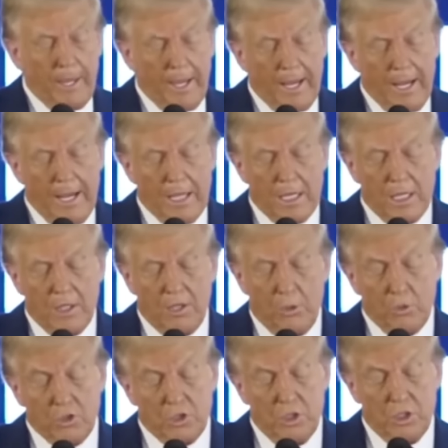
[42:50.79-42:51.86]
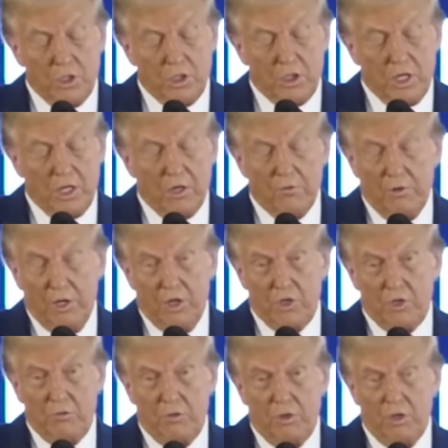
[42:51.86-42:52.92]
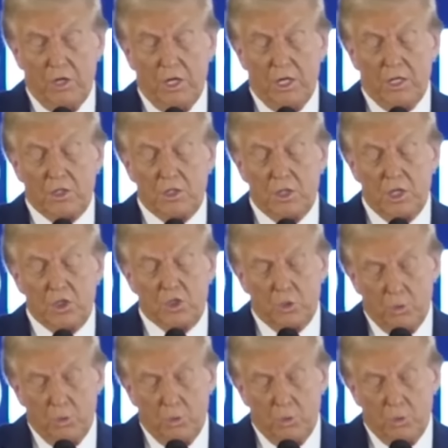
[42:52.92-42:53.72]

And that was done to take advantage of the United States.